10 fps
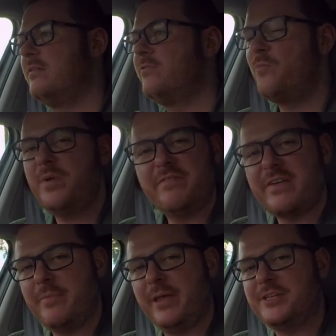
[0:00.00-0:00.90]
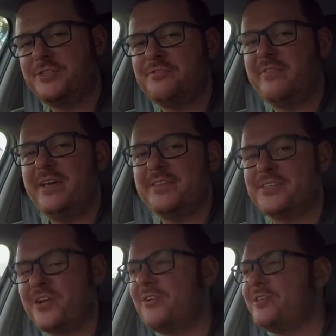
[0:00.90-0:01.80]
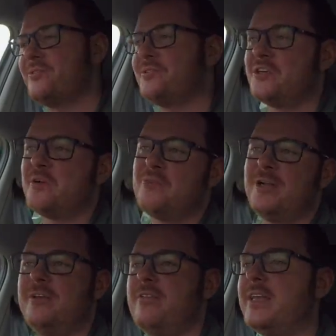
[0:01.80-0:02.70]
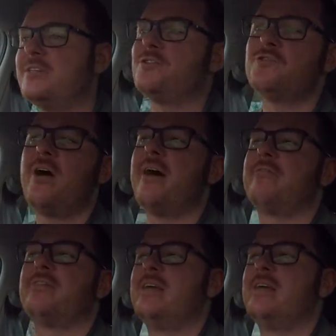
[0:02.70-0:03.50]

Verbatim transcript: for a big family SUV, the Skoda is also a pretty good thing to drive.